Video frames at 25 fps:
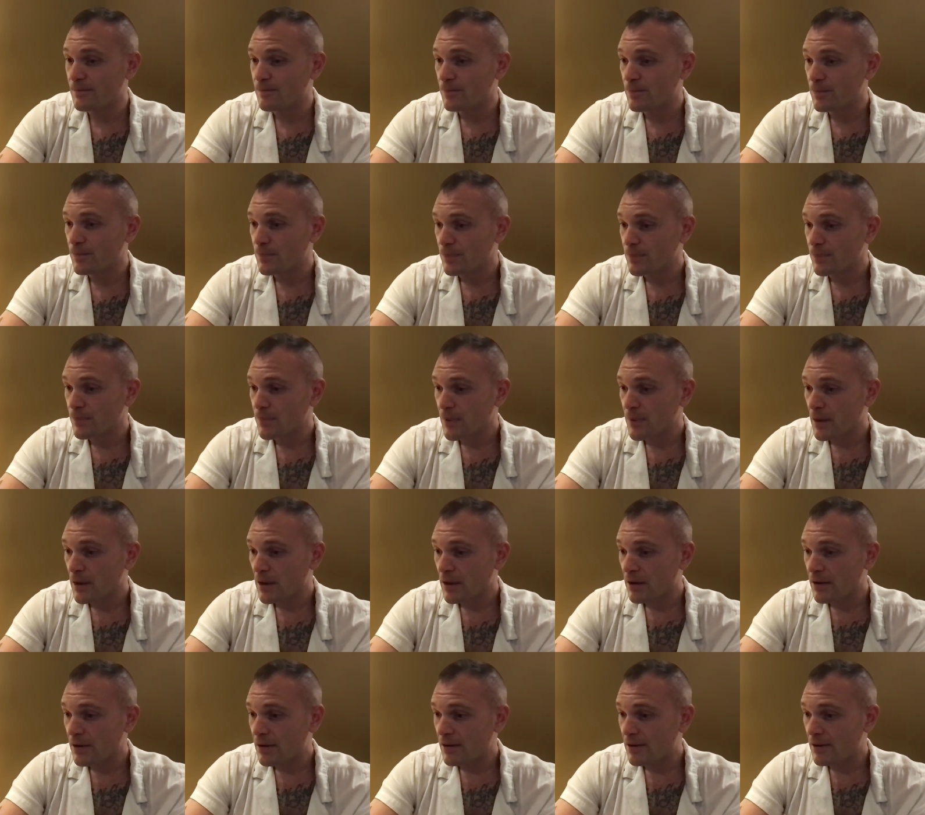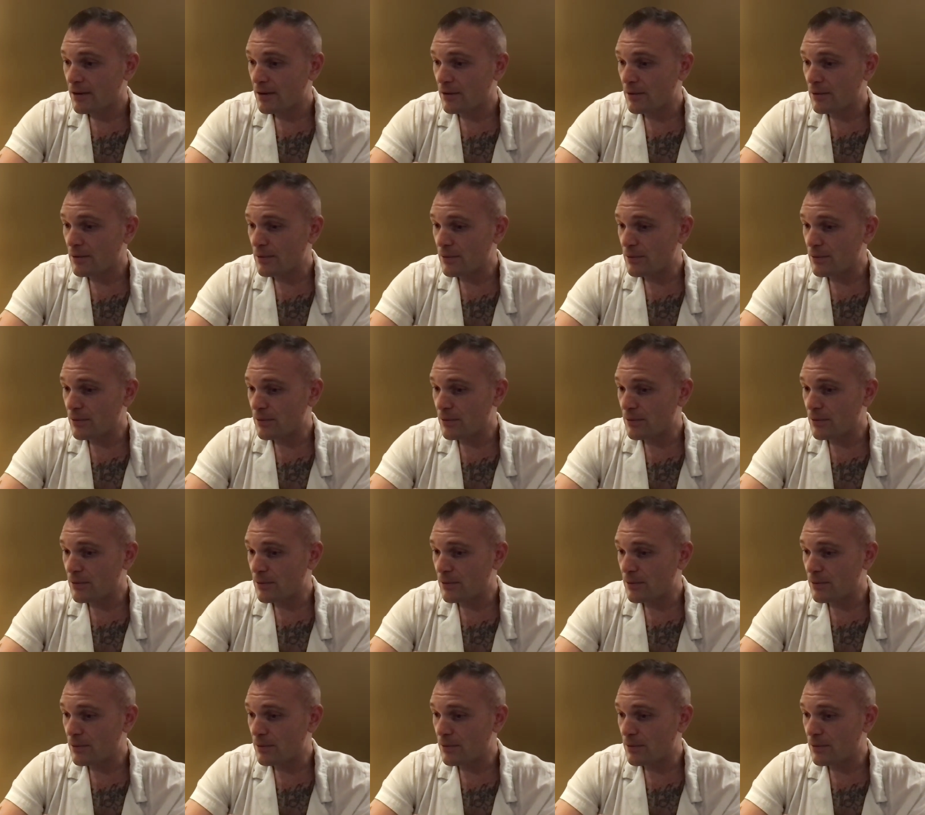
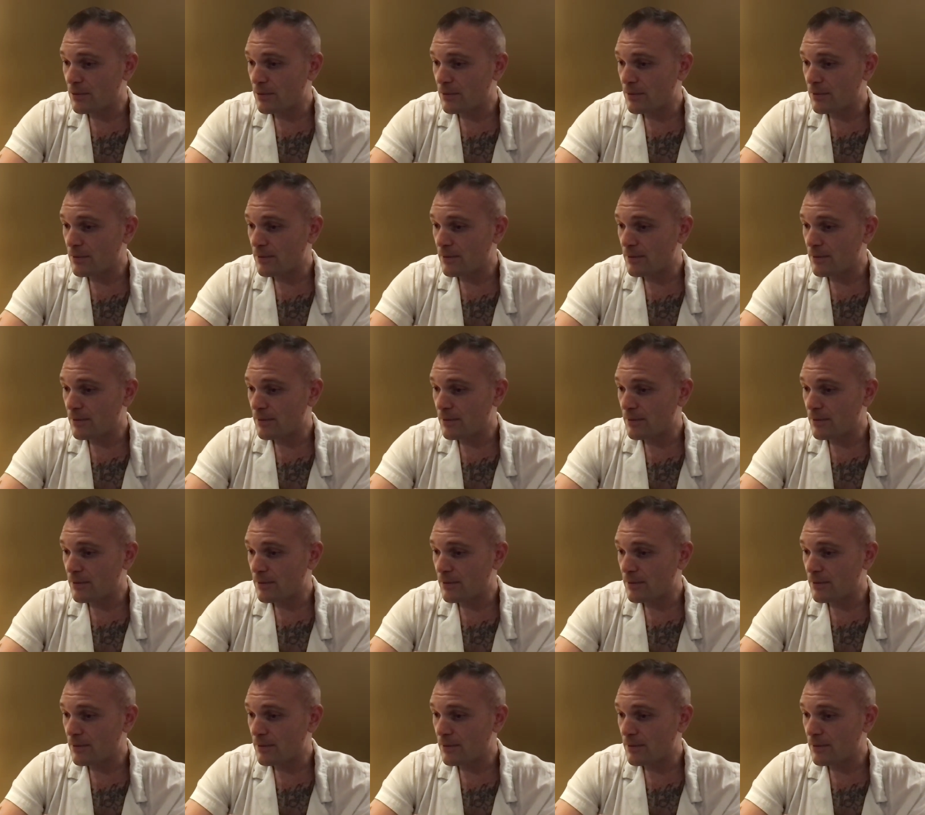(no one is talking)